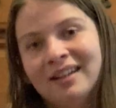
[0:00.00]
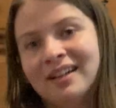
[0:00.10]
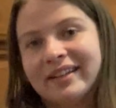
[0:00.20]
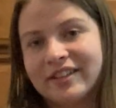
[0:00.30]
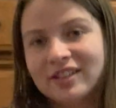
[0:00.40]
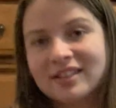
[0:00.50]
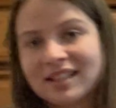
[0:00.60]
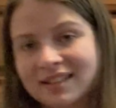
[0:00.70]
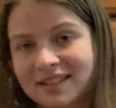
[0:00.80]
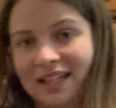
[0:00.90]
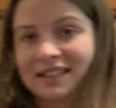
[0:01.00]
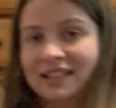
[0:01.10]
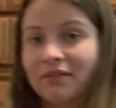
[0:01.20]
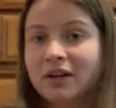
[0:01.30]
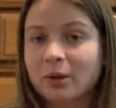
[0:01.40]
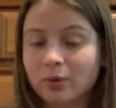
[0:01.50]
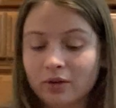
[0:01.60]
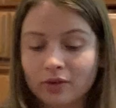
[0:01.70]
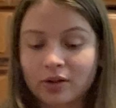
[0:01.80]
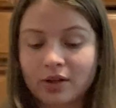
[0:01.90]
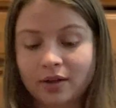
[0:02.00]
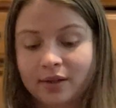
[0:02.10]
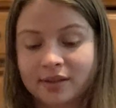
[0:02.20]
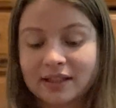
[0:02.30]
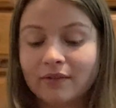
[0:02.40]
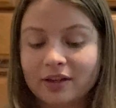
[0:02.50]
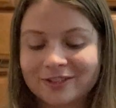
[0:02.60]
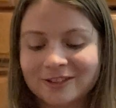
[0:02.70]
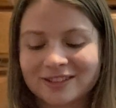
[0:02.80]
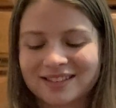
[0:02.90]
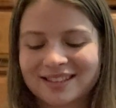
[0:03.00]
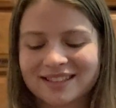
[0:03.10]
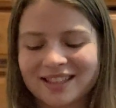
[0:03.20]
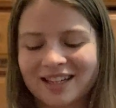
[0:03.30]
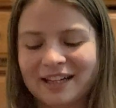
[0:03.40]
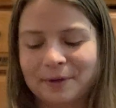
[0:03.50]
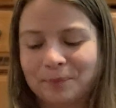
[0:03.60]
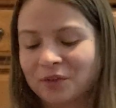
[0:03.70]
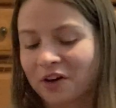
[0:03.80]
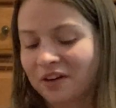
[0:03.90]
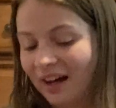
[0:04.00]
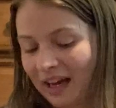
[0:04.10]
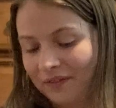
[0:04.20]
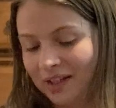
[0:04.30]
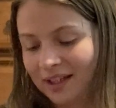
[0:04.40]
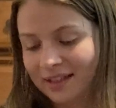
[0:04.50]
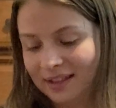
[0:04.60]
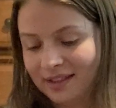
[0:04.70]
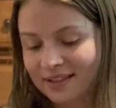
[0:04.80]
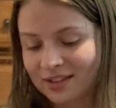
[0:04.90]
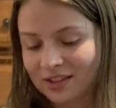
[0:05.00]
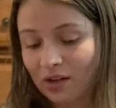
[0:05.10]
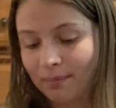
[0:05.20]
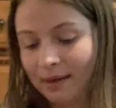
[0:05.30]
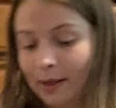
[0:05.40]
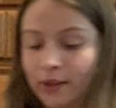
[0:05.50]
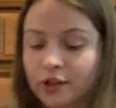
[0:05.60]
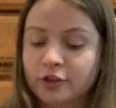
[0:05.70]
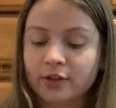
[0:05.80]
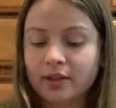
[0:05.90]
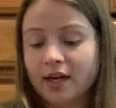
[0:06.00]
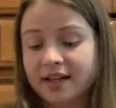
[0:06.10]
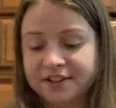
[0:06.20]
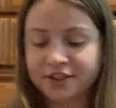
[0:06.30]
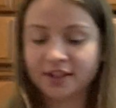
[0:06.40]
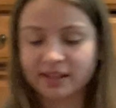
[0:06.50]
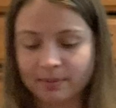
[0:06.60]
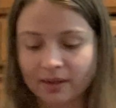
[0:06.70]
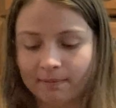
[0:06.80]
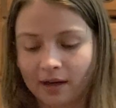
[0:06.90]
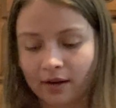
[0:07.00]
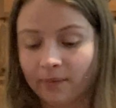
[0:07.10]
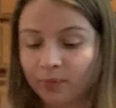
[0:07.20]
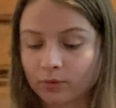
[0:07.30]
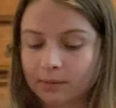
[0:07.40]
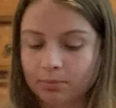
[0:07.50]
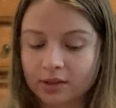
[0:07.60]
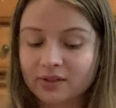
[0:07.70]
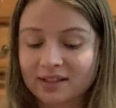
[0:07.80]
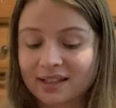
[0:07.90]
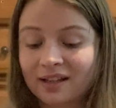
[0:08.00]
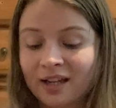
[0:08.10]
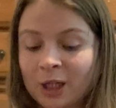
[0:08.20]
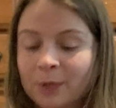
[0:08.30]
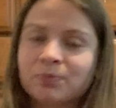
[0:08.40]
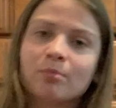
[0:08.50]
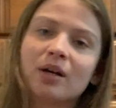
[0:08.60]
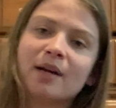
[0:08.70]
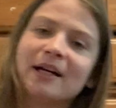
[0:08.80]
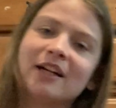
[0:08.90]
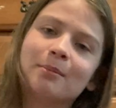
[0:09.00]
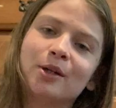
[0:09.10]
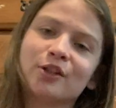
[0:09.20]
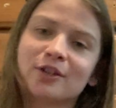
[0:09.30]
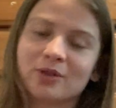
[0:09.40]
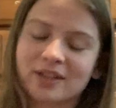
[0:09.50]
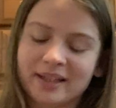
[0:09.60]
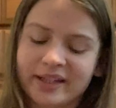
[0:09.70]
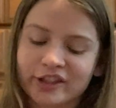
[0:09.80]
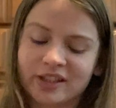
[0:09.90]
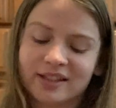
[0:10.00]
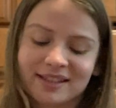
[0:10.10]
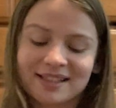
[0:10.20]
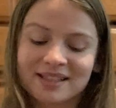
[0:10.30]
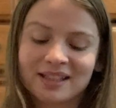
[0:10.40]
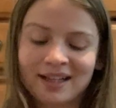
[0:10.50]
And then she says that 70-year-olds are not having kids, so marriage should not just be about reproducing, but about emotional connections.